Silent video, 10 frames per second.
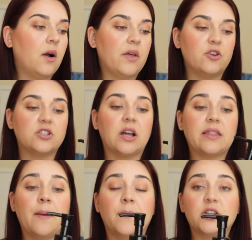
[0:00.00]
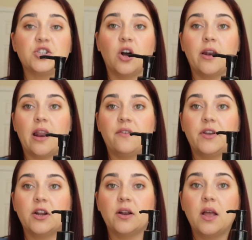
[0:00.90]
There's not that much gone out of
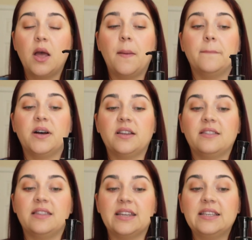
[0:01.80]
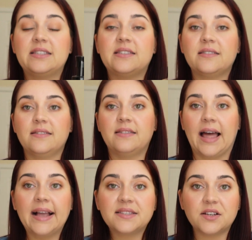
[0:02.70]
here, but this
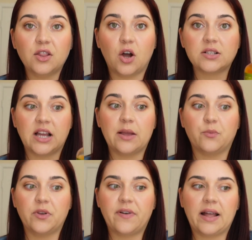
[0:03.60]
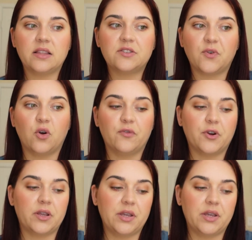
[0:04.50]
lasts a long time. We've had this for over a